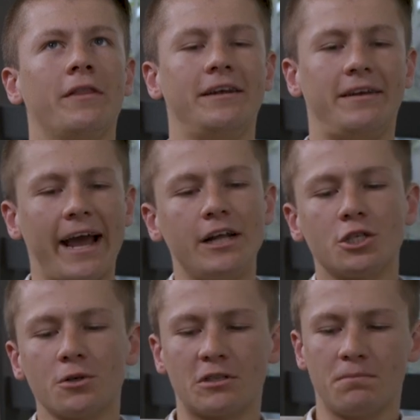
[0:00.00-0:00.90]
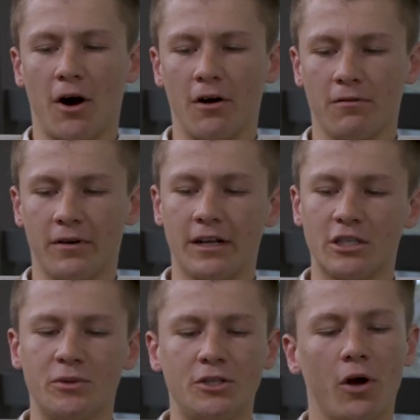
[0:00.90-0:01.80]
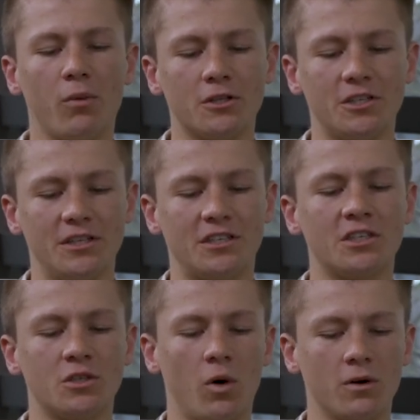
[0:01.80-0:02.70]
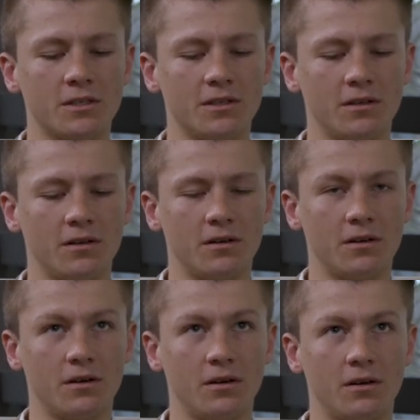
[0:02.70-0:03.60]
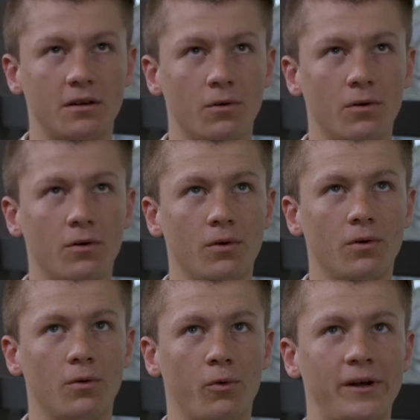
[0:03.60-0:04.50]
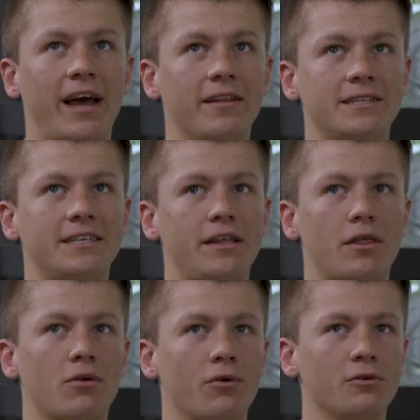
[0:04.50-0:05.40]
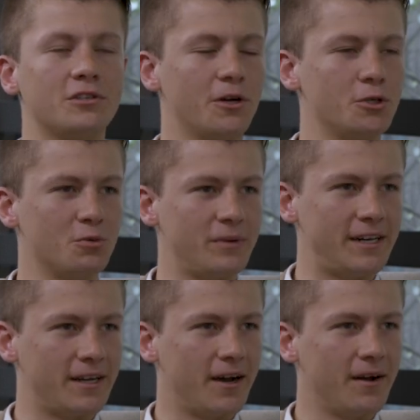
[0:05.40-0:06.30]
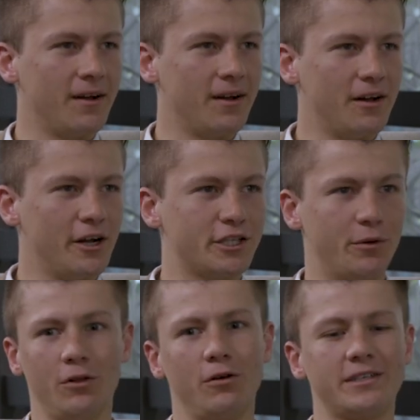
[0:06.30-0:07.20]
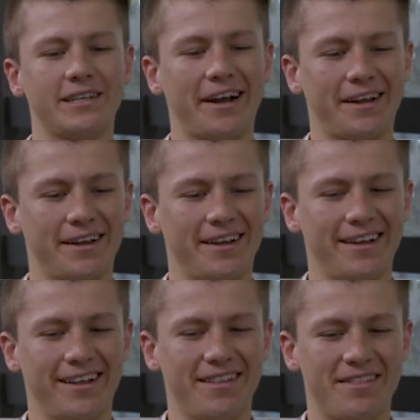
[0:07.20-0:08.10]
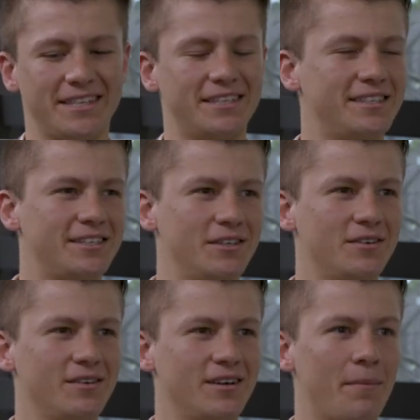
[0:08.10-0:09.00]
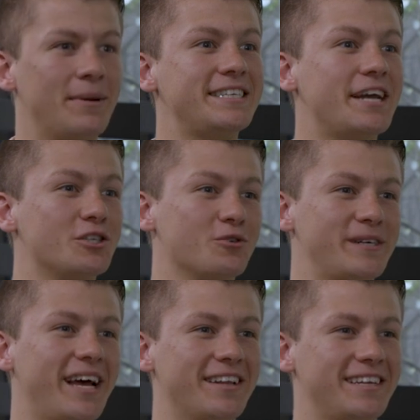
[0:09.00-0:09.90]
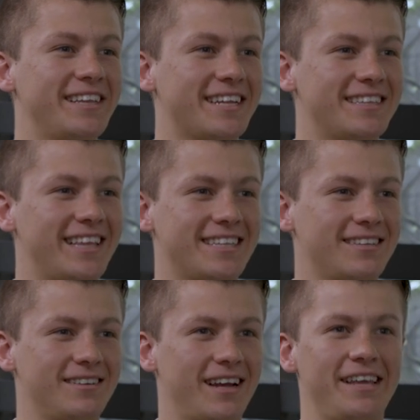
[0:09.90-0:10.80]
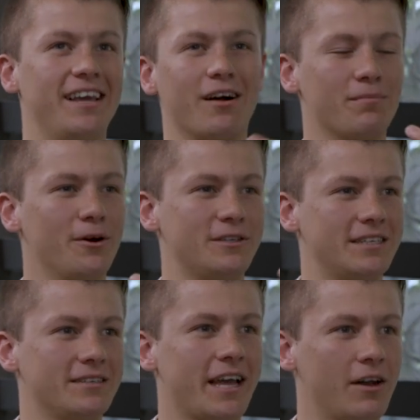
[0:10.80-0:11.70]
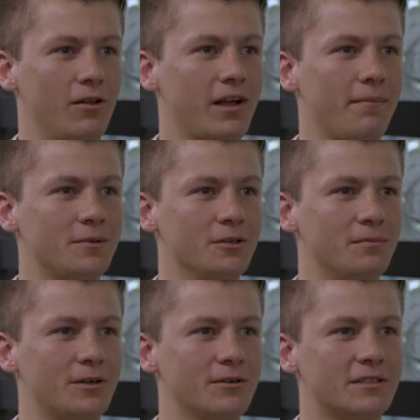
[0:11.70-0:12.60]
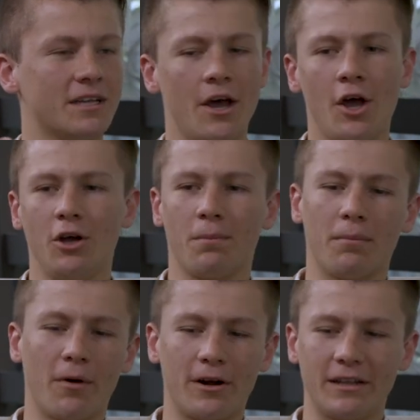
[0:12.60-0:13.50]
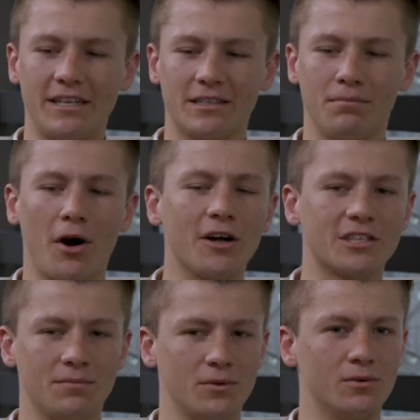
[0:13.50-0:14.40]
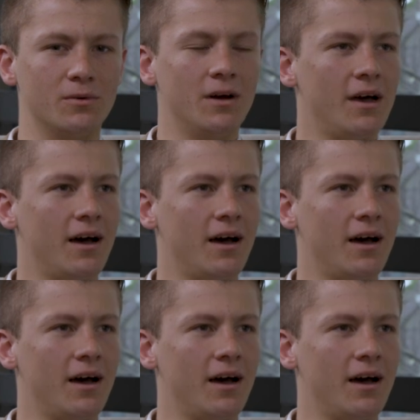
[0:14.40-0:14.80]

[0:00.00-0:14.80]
the dangerous part of it is we don't want to distort reality through social media so it looks like this is a potential reality that a young person can look up to, because you're promoting these impossible